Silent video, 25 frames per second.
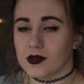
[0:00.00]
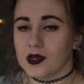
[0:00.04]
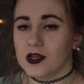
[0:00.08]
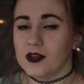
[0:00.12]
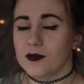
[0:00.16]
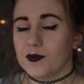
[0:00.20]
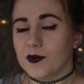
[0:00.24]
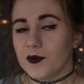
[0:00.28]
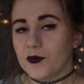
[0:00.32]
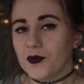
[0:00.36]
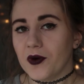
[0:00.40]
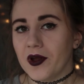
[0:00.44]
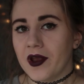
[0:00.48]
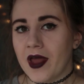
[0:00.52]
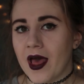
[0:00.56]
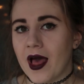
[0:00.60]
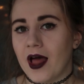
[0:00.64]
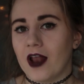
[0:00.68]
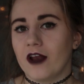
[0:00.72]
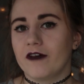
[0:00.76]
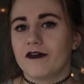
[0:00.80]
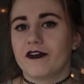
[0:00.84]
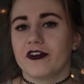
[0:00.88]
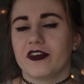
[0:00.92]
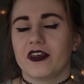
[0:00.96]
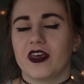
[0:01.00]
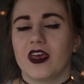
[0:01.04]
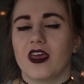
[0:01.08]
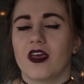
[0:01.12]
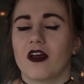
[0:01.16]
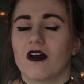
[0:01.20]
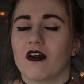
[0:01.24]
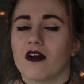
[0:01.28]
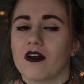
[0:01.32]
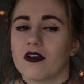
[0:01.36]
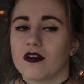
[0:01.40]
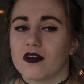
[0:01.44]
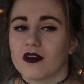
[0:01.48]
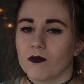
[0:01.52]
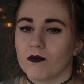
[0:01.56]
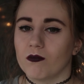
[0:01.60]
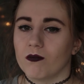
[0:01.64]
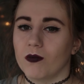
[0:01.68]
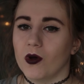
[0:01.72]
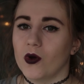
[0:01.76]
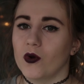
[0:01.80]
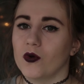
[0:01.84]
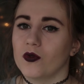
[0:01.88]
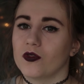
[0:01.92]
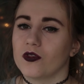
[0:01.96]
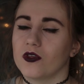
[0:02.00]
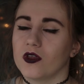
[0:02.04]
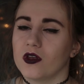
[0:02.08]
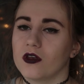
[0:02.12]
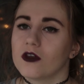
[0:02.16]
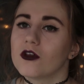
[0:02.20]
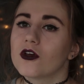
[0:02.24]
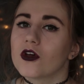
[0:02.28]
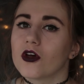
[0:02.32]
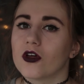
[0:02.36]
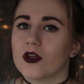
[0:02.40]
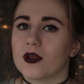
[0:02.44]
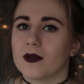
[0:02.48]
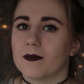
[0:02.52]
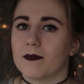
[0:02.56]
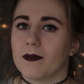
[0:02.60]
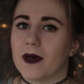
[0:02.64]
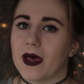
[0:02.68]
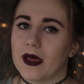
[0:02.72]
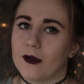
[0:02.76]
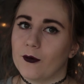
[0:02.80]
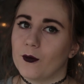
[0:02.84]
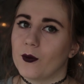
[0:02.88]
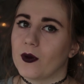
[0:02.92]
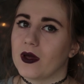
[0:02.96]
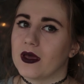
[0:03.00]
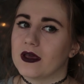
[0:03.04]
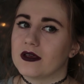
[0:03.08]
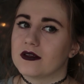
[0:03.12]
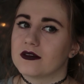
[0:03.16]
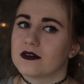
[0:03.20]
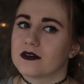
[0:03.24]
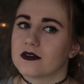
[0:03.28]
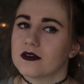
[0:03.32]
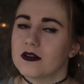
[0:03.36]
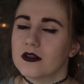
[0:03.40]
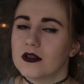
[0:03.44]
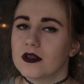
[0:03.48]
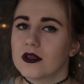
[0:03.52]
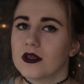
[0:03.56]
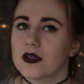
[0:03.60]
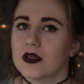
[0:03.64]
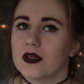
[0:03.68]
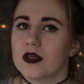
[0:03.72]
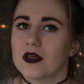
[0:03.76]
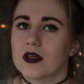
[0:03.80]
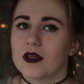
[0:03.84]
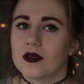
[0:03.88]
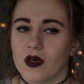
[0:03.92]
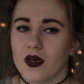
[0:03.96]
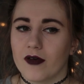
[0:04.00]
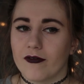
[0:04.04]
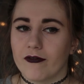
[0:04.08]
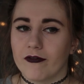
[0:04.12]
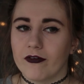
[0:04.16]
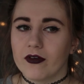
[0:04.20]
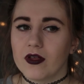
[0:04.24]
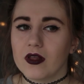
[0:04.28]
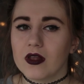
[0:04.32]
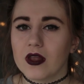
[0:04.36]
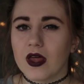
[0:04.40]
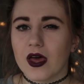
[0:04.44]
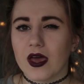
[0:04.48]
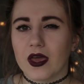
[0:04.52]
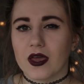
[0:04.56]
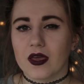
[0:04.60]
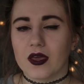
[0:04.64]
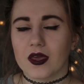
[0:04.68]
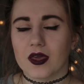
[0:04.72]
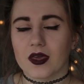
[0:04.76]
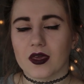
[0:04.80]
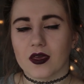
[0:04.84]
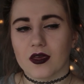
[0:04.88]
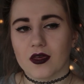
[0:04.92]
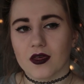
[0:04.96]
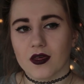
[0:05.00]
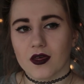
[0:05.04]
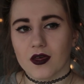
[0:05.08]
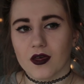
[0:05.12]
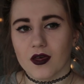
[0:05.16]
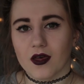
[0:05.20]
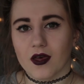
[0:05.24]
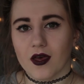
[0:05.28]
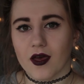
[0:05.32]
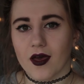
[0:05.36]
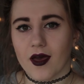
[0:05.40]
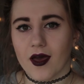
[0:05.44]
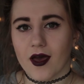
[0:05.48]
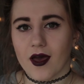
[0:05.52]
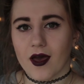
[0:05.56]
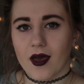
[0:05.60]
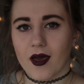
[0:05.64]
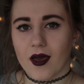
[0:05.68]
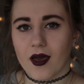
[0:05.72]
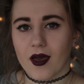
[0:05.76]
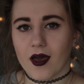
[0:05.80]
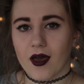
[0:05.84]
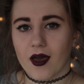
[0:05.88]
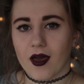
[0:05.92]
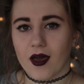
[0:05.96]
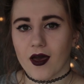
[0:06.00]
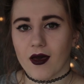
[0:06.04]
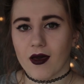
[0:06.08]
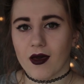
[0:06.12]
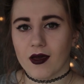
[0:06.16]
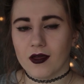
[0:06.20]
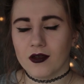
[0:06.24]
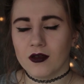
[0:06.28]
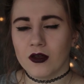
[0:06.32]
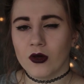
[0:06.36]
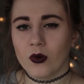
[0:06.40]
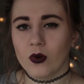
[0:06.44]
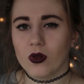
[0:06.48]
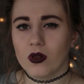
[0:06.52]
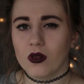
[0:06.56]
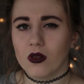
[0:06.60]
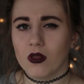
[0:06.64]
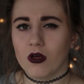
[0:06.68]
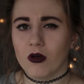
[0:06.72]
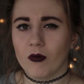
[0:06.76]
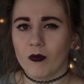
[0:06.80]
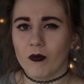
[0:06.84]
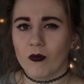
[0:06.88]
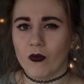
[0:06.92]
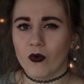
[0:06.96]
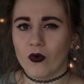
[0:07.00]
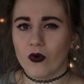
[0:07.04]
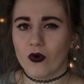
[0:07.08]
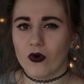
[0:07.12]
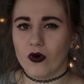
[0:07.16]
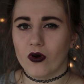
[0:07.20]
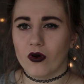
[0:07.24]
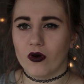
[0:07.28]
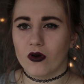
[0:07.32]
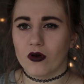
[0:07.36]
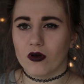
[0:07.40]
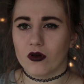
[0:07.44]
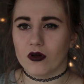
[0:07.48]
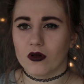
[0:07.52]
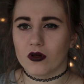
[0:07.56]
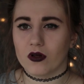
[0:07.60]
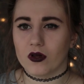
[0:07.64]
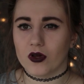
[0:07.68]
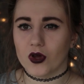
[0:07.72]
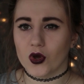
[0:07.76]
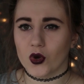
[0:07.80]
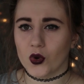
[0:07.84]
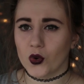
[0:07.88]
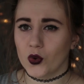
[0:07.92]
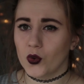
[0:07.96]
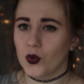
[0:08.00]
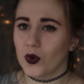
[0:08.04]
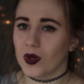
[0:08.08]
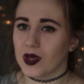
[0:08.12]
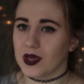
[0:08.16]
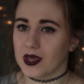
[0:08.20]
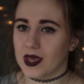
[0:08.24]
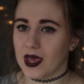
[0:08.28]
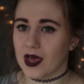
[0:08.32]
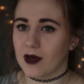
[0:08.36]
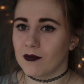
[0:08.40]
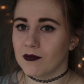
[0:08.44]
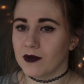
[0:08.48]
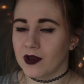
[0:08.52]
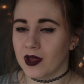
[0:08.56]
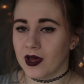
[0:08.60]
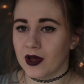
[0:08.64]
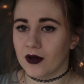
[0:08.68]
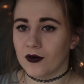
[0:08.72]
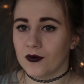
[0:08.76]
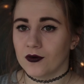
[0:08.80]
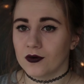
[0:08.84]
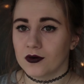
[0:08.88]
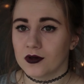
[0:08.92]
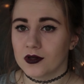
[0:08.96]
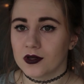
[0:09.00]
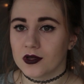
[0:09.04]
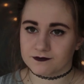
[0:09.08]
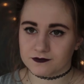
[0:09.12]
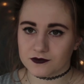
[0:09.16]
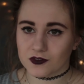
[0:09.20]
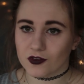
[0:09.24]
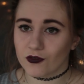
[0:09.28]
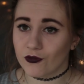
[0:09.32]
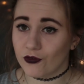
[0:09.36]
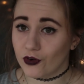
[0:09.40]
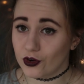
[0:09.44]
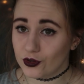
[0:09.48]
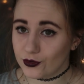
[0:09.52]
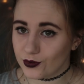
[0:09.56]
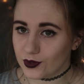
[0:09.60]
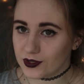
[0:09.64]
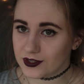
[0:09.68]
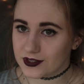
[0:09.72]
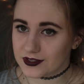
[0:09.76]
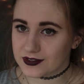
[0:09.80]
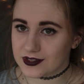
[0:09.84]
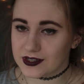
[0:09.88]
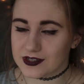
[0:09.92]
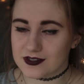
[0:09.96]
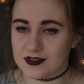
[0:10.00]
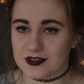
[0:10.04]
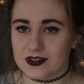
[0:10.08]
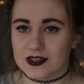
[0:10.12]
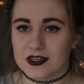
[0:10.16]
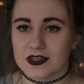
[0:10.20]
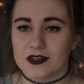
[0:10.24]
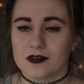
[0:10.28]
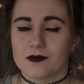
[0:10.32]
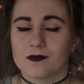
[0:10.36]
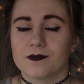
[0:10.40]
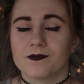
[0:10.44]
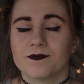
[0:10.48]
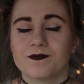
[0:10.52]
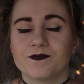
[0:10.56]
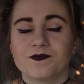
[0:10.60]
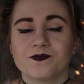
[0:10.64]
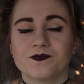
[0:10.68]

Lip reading: It's been one hell of a year, both in good and bad ways. I feel like I know a lot more who I am now. For 2016,